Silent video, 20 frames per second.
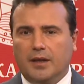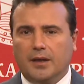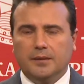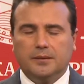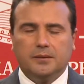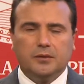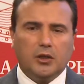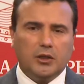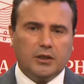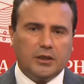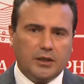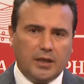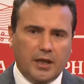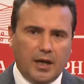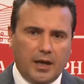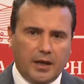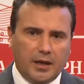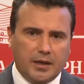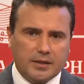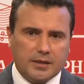the
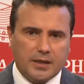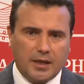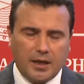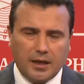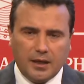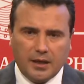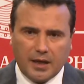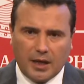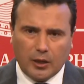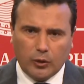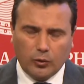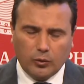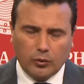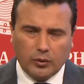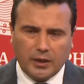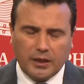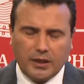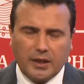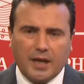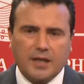rice
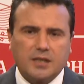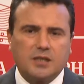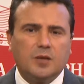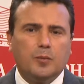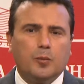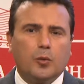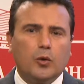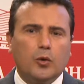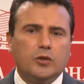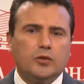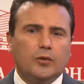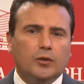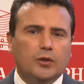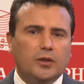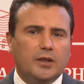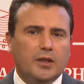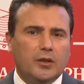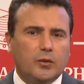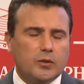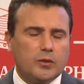producers, but
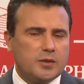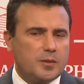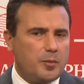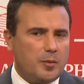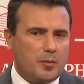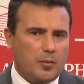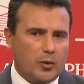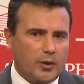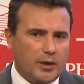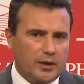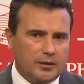to